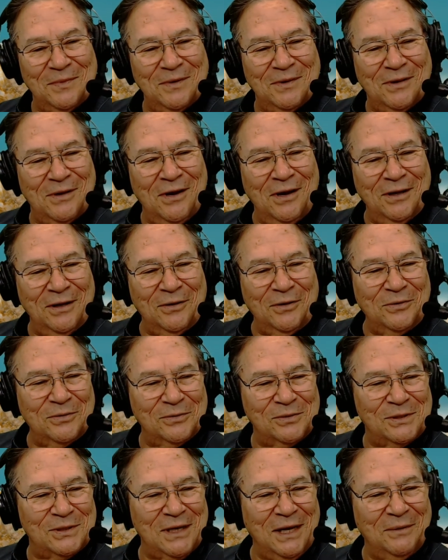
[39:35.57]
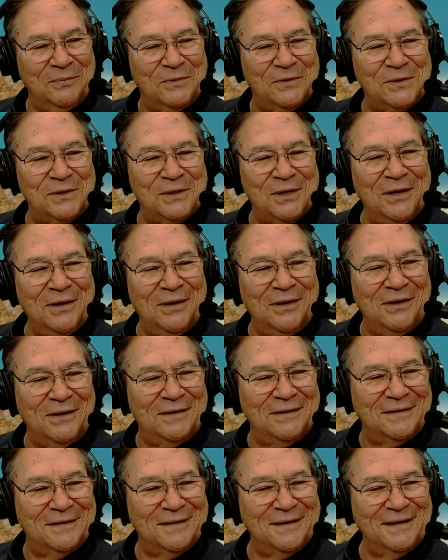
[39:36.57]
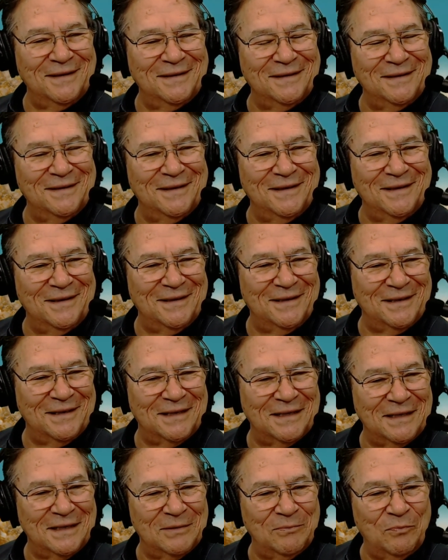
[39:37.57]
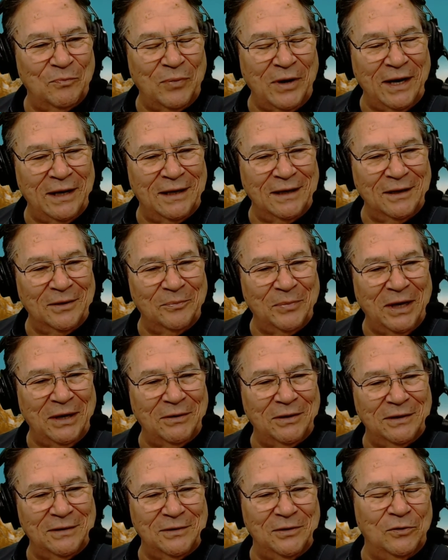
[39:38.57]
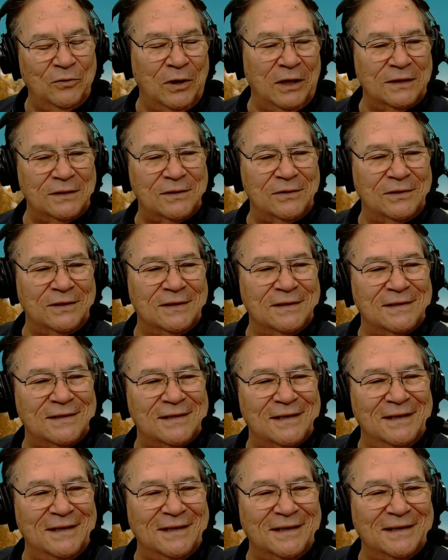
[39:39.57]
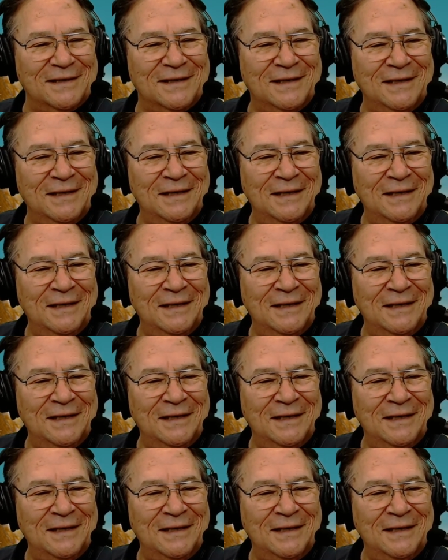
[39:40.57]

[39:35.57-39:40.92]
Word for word: conical shaped shell and uh, bragging about it, and you guys couldn't see it.